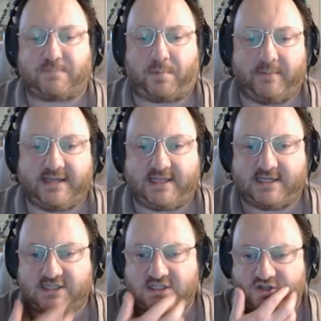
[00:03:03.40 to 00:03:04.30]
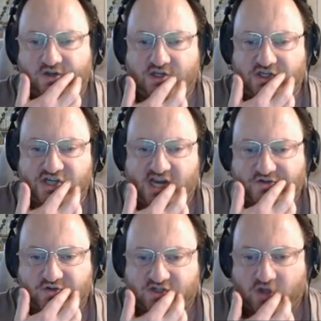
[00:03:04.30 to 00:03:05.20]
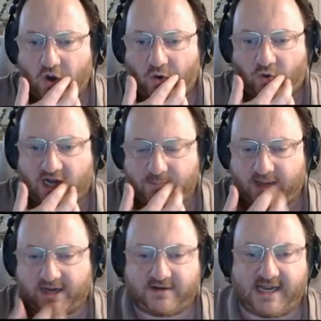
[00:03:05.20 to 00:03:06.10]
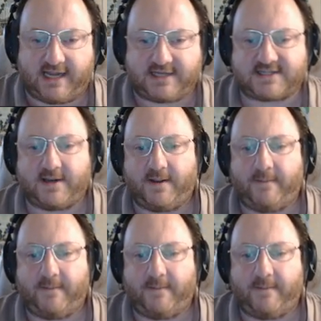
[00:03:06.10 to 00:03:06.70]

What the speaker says: Prometheus in certain Enchantress or Archimago decks.